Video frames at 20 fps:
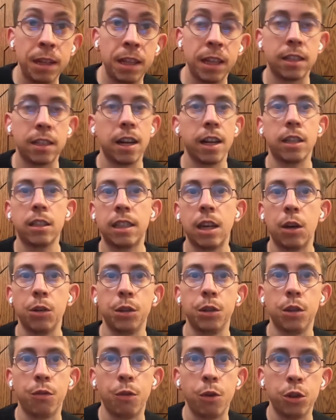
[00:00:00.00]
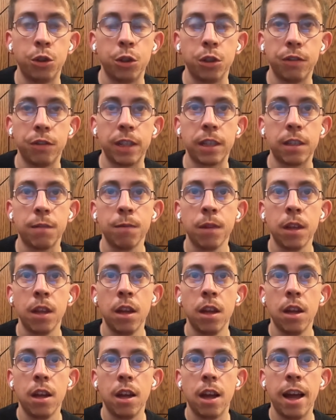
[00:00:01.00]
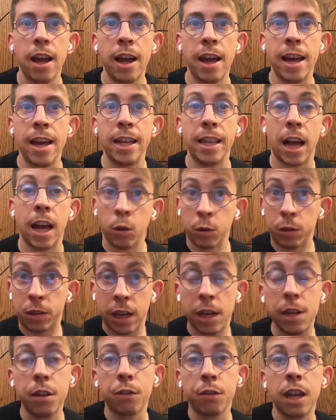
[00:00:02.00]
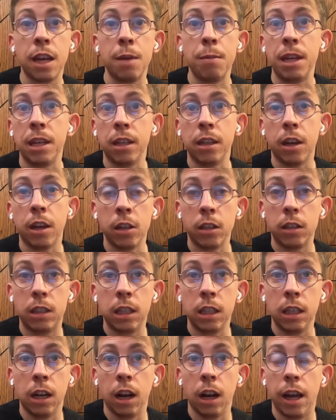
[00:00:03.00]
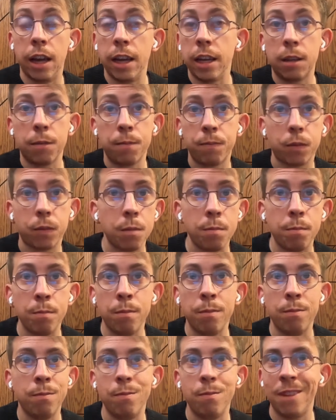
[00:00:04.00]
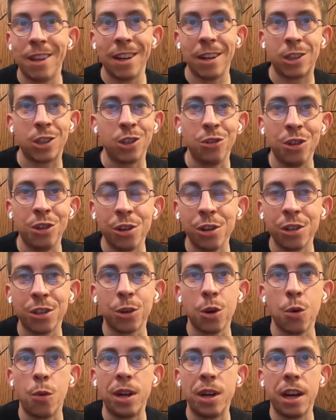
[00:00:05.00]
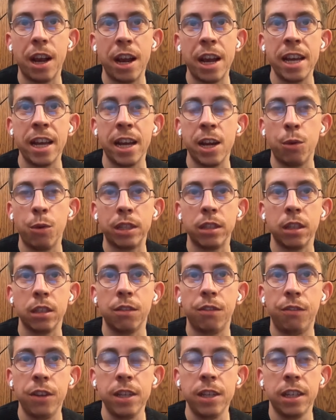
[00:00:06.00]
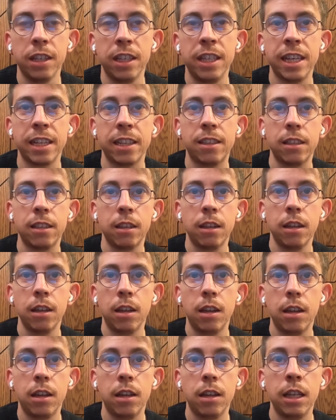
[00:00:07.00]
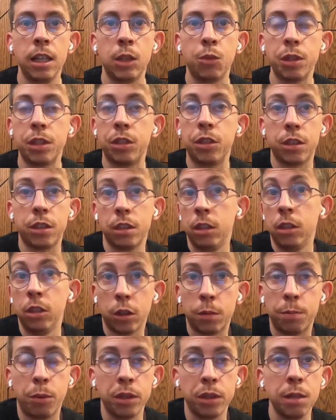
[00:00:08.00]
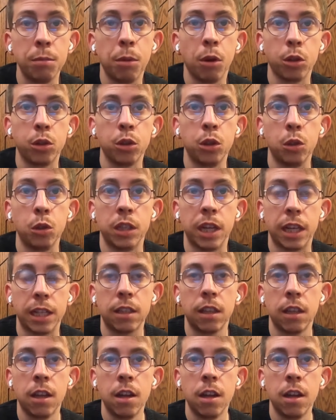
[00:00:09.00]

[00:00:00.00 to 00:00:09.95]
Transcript: test like thousands of versions of that. And outside of gaming, until like 2 years ago, when AI was not a thing yet, it was just not possible to do that.